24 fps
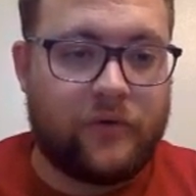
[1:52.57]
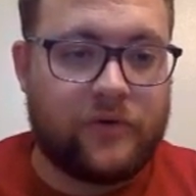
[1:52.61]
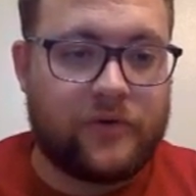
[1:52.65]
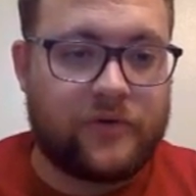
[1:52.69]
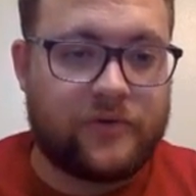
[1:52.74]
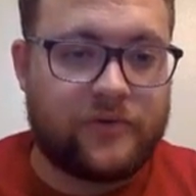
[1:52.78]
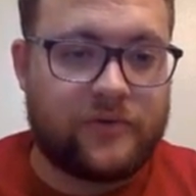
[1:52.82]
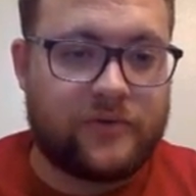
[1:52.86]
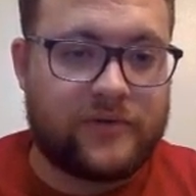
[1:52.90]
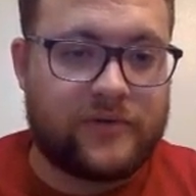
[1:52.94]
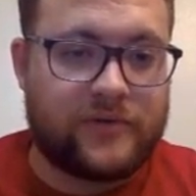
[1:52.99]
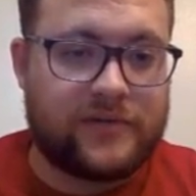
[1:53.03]
So
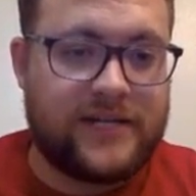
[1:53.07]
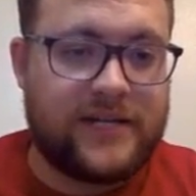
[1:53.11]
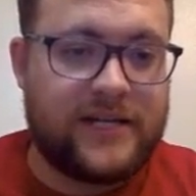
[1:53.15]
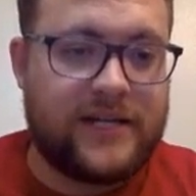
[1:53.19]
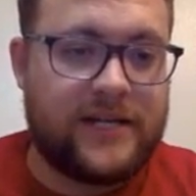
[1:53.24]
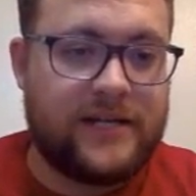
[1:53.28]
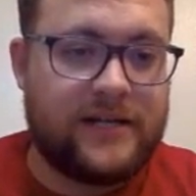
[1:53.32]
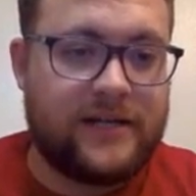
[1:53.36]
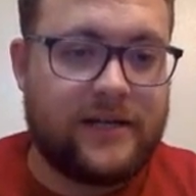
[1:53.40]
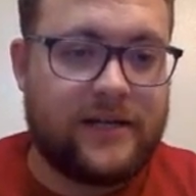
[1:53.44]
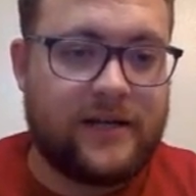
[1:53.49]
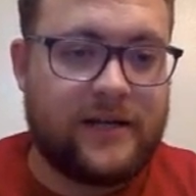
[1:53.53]
I'm gonna
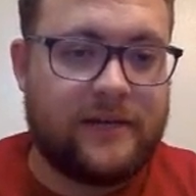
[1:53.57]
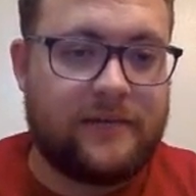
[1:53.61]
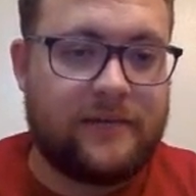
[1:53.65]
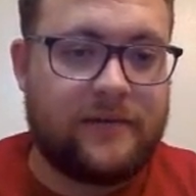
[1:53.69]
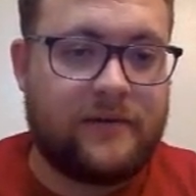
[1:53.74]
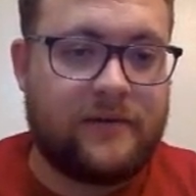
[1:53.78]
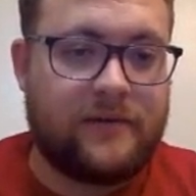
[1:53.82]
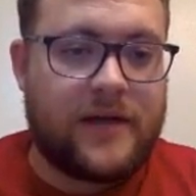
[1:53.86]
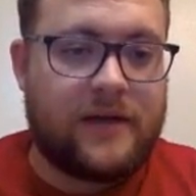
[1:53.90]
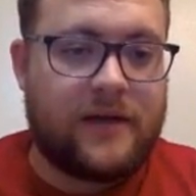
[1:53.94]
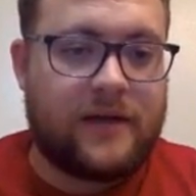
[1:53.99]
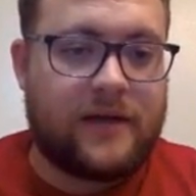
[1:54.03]
CD lib
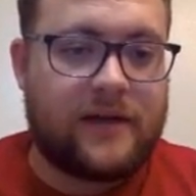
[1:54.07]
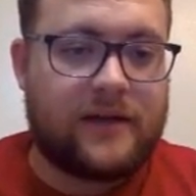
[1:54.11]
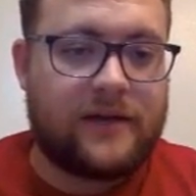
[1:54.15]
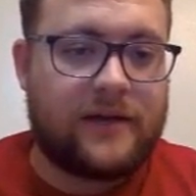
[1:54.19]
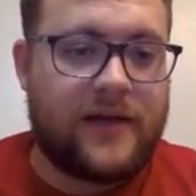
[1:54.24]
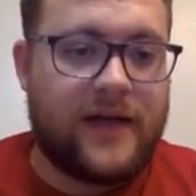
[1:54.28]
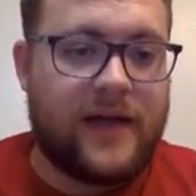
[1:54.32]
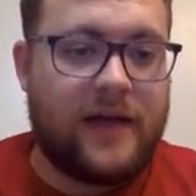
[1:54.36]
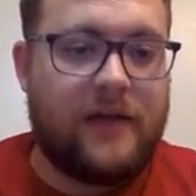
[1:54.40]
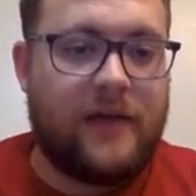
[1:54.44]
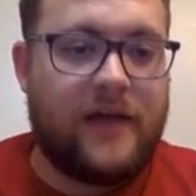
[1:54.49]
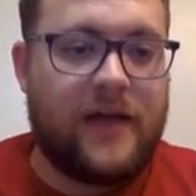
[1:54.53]
and I can do
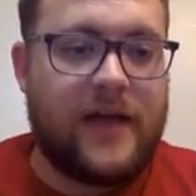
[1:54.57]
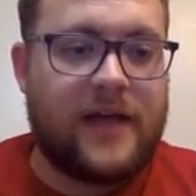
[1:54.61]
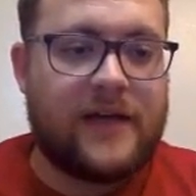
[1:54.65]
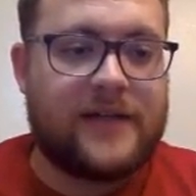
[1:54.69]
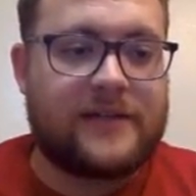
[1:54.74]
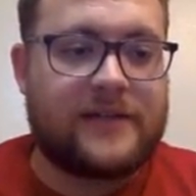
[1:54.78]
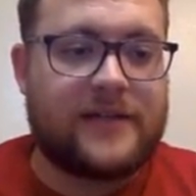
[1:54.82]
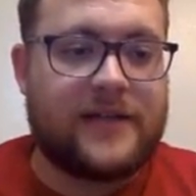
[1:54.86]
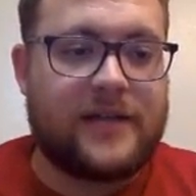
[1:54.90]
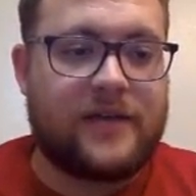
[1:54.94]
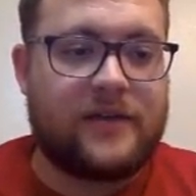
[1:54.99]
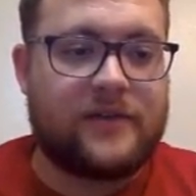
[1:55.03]
LS
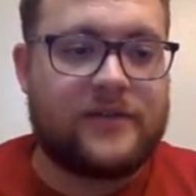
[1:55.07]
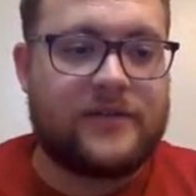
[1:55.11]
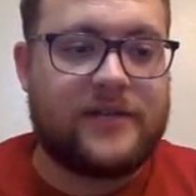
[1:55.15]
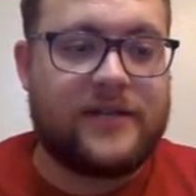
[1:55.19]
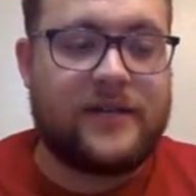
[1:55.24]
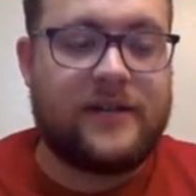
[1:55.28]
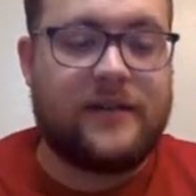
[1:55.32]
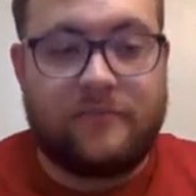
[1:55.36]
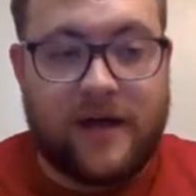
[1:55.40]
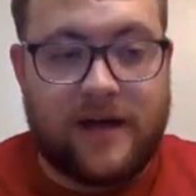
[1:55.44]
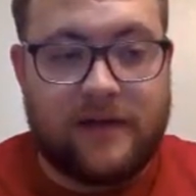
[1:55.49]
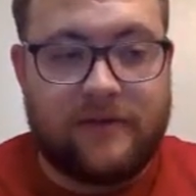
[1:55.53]
and you'll
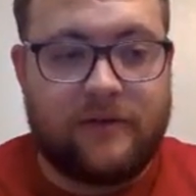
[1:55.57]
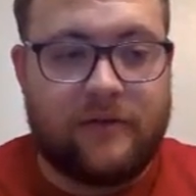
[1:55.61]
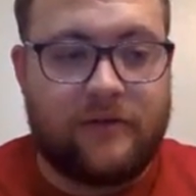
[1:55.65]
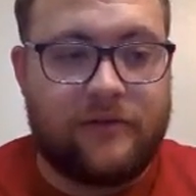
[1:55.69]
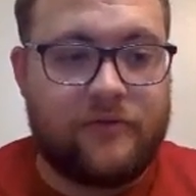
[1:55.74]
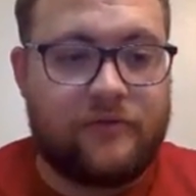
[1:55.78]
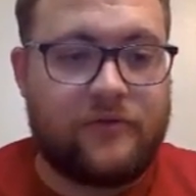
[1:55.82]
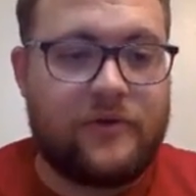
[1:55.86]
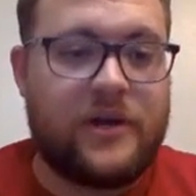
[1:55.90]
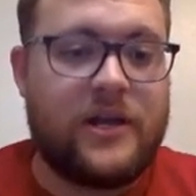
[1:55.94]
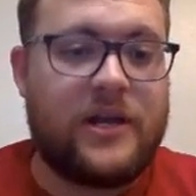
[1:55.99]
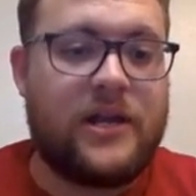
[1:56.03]
see Python
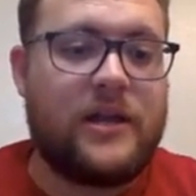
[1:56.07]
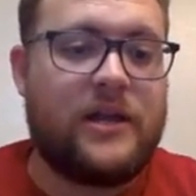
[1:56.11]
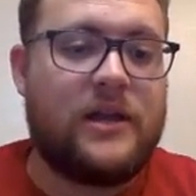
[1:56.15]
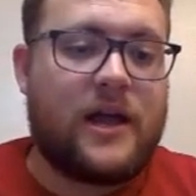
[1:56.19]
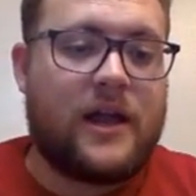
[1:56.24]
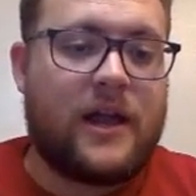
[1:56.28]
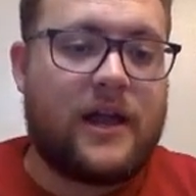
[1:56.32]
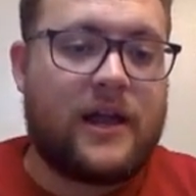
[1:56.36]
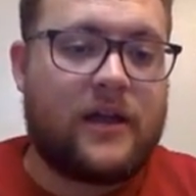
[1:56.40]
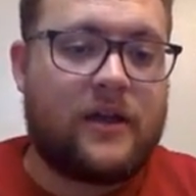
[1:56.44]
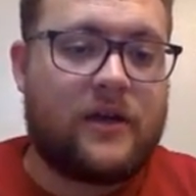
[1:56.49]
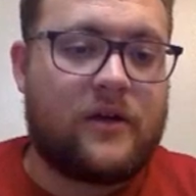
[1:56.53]
3 and
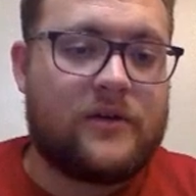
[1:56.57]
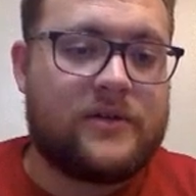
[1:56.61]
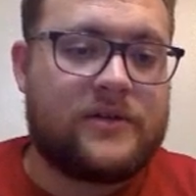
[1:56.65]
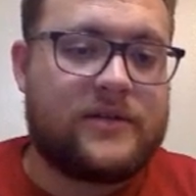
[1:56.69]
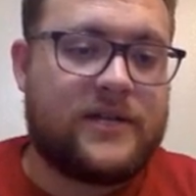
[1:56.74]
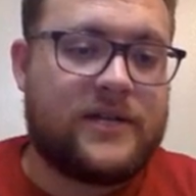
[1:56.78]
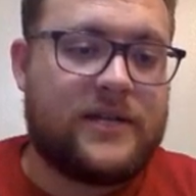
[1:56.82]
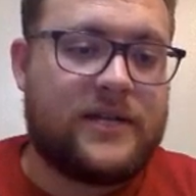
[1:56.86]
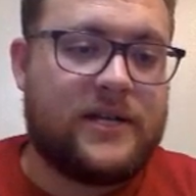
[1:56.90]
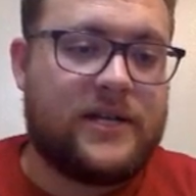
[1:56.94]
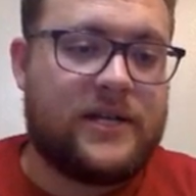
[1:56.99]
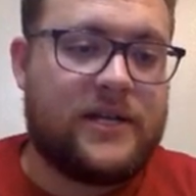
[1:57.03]
I can go
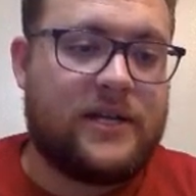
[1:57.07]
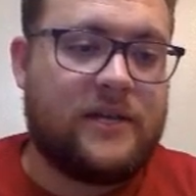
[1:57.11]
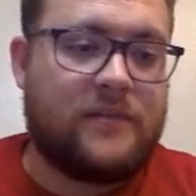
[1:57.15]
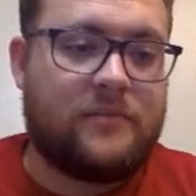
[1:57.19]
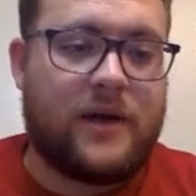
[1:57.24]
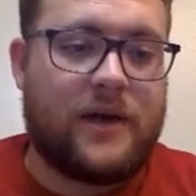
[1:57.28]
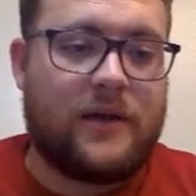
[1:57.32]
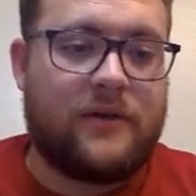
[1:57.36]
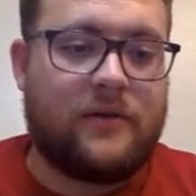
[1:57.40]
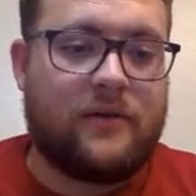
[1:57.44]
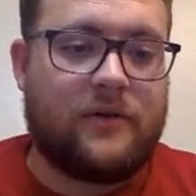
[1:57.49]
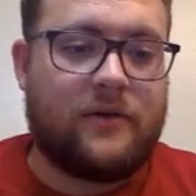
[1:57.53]
CD
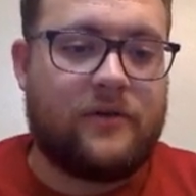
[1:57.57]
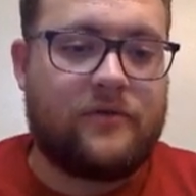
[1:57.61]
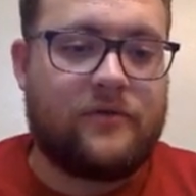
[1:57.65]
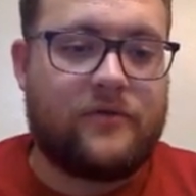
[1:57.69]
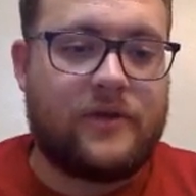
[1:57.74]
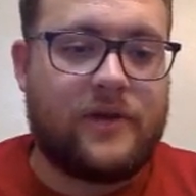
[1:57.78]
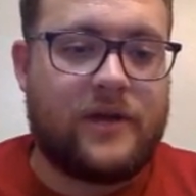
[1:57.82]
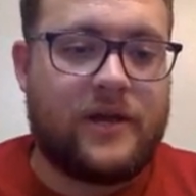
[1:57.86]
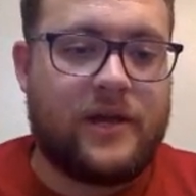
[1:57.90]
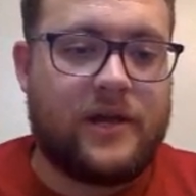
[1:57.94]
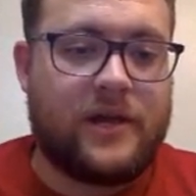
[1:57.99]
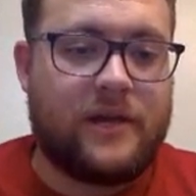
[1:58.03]
Python
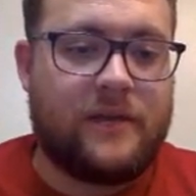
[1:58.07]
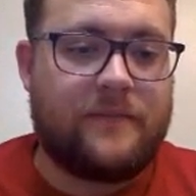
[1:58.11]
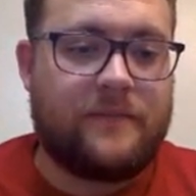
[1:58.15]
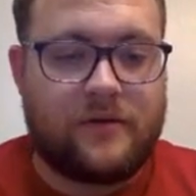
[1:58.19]
3